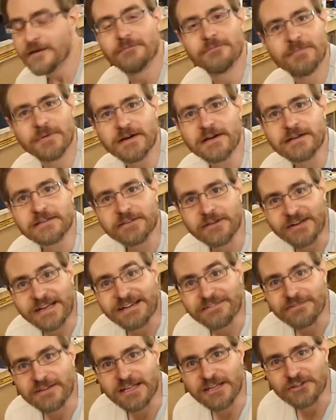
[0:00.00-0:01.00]
but I don't
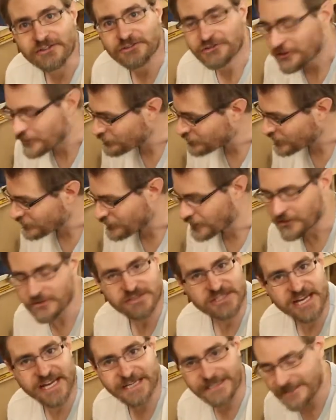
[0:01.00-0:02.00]
have the luxury of one of those
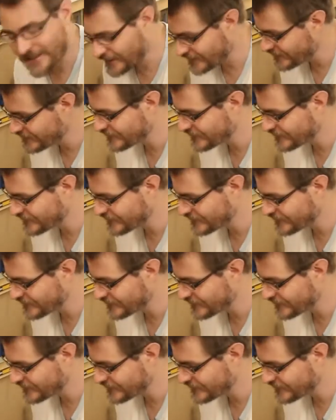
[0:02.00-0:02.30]
yet.